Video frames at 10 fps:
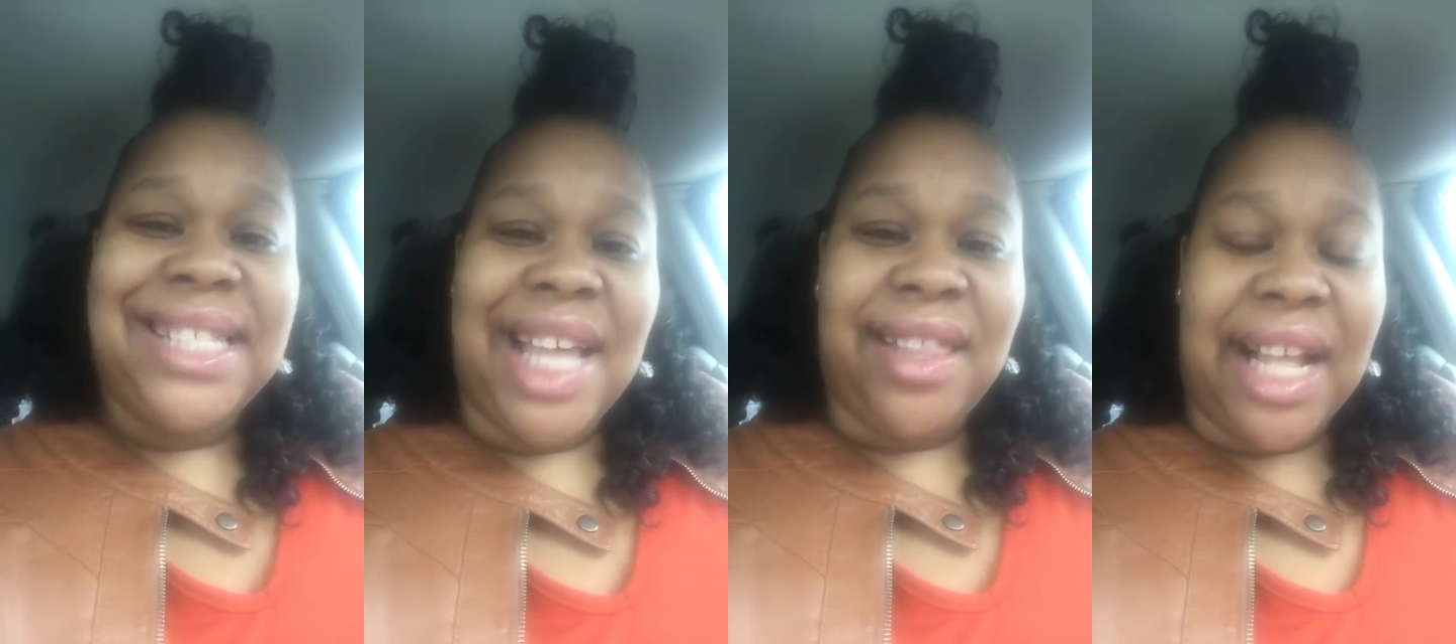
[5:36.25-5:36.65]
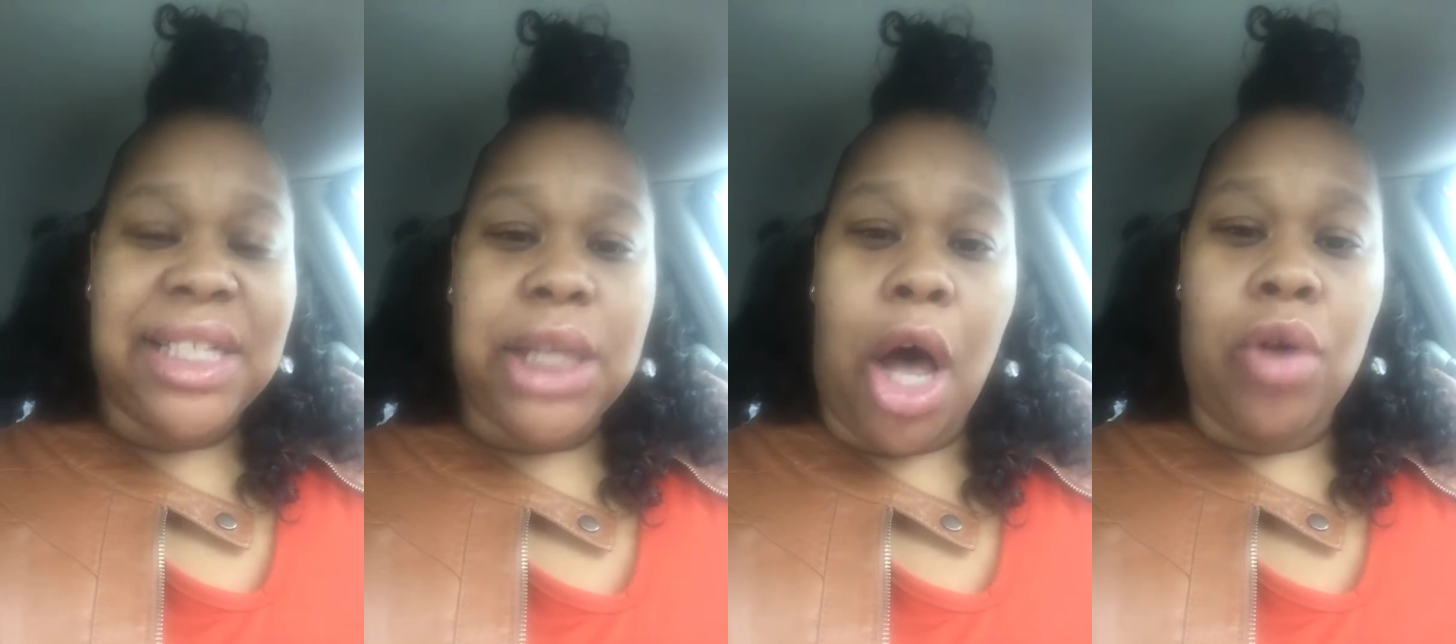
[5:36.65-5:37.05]
set
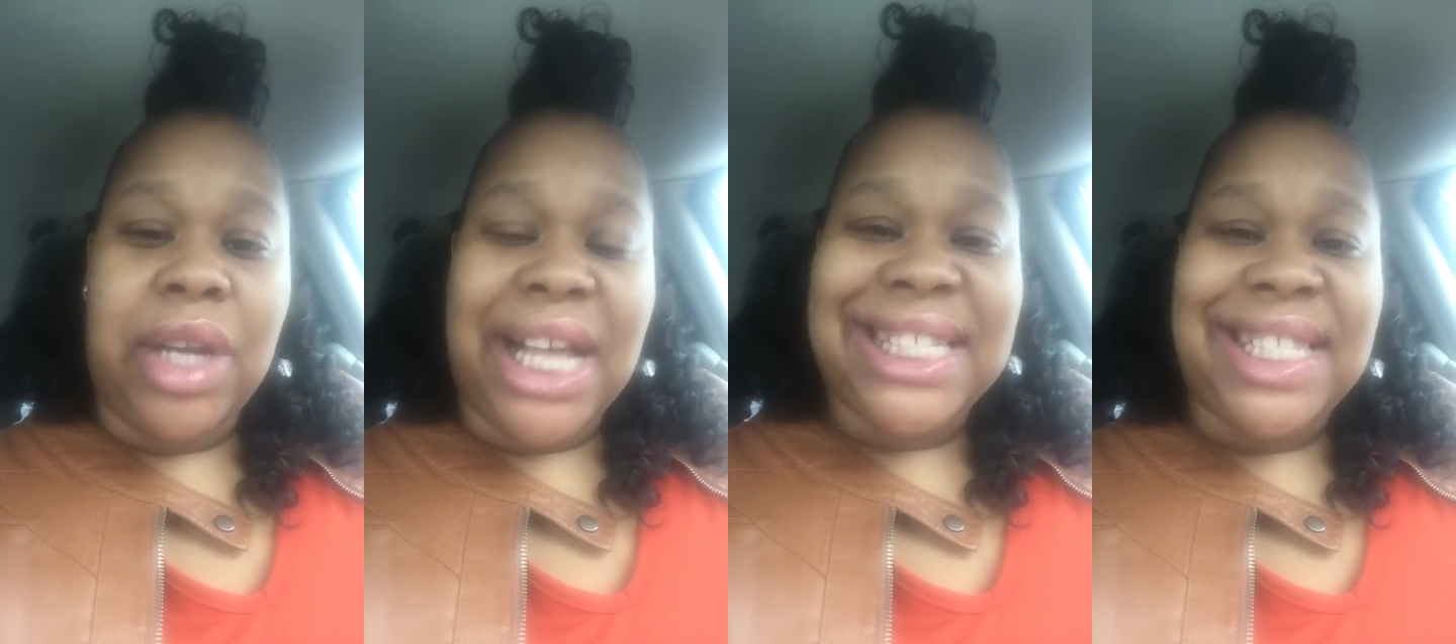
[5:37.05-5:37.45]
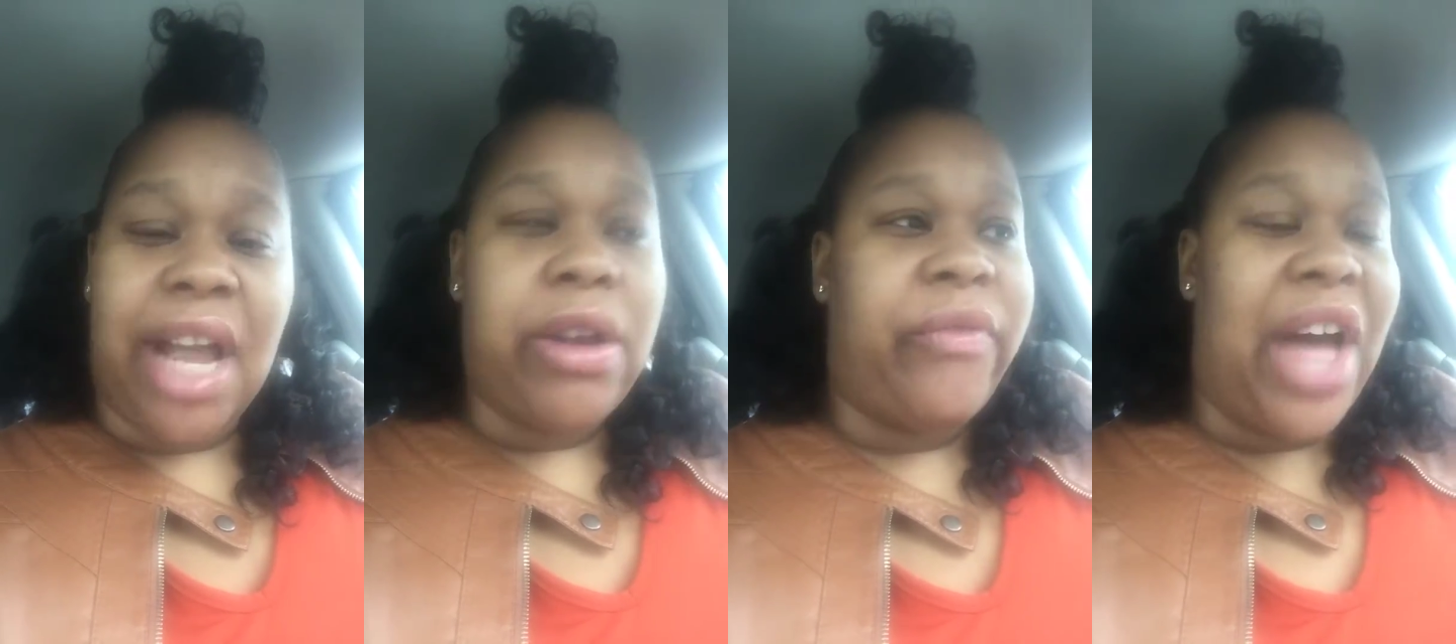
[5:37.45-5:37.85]
that tone and that
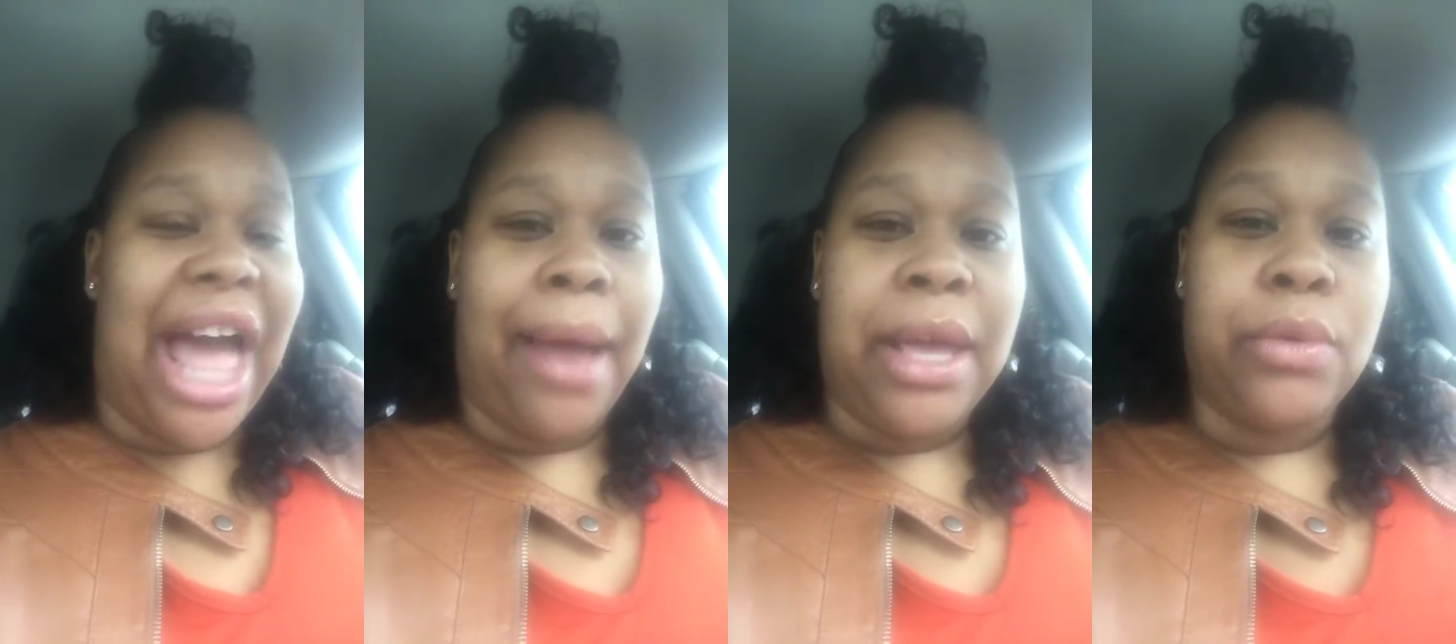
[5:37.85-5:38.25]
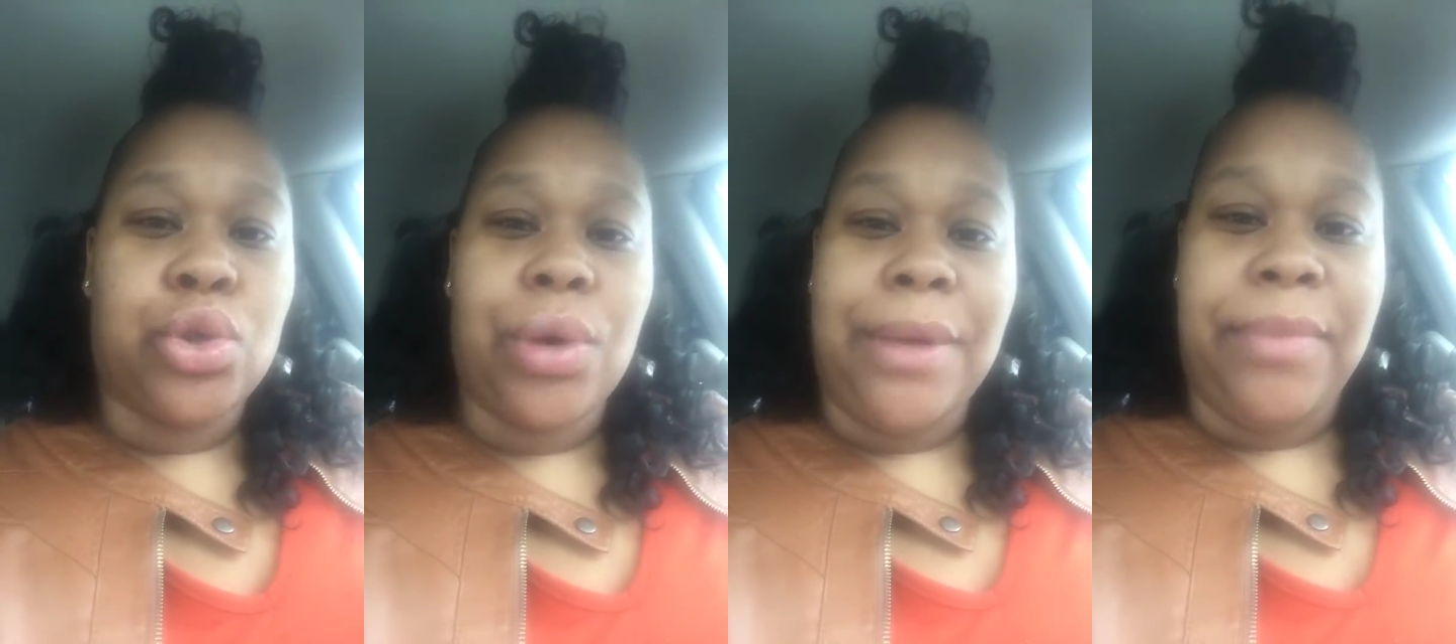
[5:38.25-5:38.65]
standard for how he
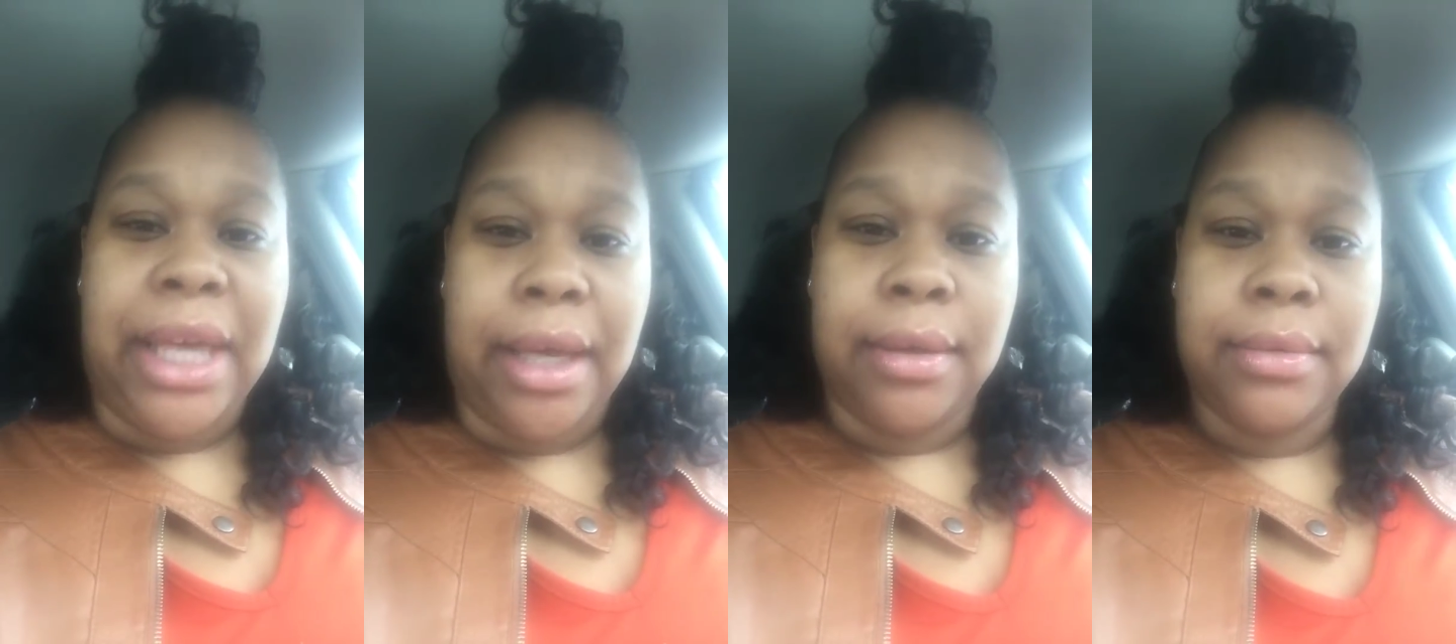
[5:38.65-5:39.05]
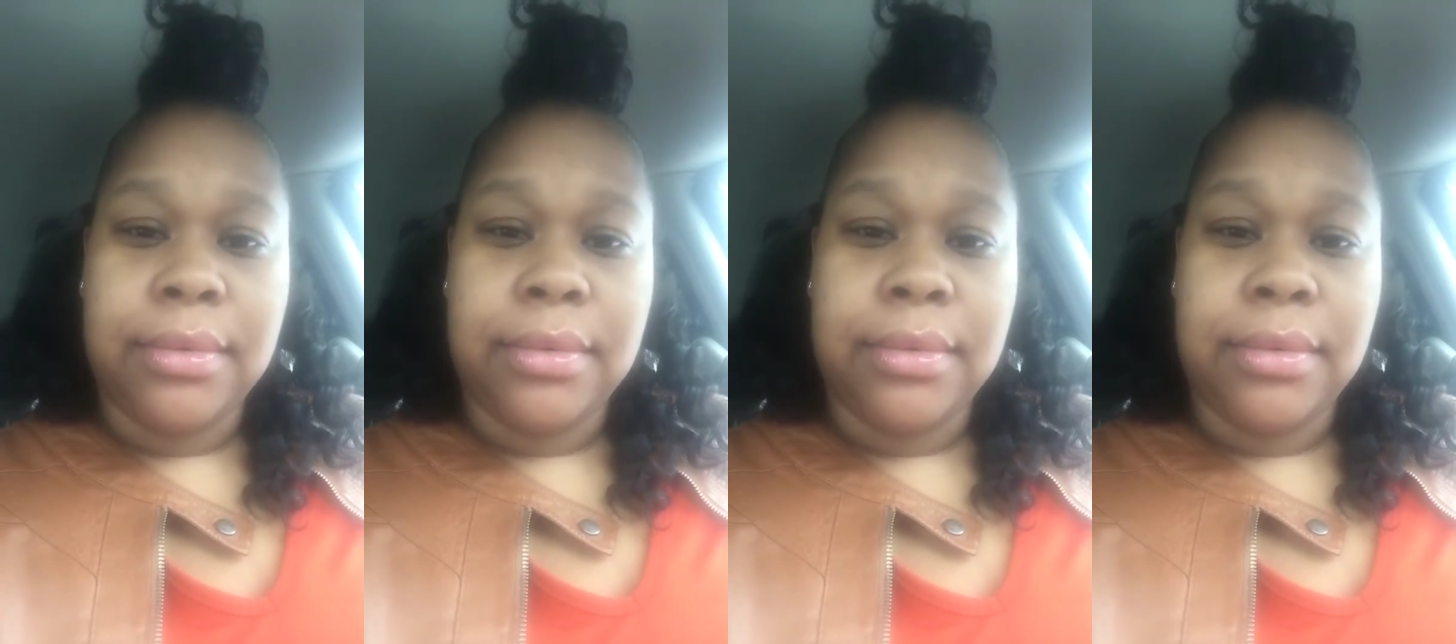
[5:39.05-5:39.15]
treat me.